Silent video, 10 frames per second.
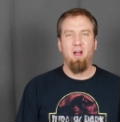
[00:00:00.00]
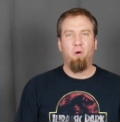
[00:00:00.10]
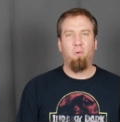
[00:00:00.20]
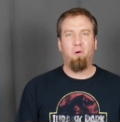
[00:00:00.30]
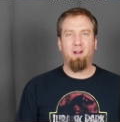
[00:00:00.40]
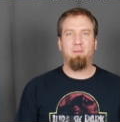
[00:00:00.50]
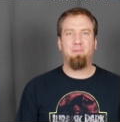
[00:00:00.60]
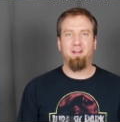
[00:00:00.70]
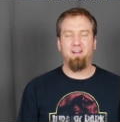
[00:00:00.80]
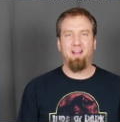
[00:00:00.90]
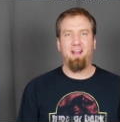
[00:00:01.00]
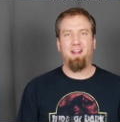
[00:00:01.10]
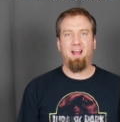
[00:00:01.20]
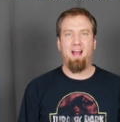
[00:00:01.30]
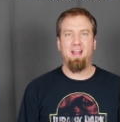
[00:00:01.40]
What up,
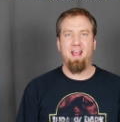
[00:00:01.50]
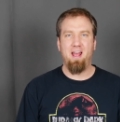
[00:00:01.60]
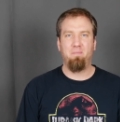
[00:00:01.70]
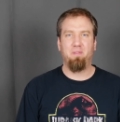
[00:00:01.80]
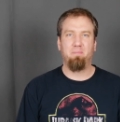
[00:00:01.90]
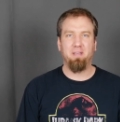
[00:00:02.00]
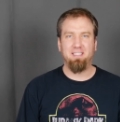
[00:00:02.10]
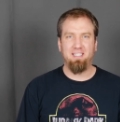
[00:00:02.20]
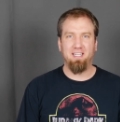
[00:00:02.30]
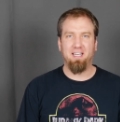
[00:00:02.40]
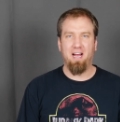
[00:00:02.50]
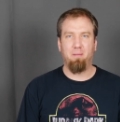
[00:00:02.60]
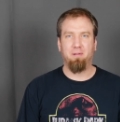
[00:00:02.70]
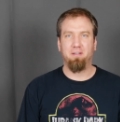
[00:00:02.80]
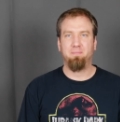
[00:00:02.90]
Internet? I am the PC
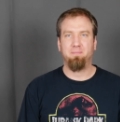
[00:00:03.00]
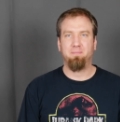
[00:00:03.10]
Goblin.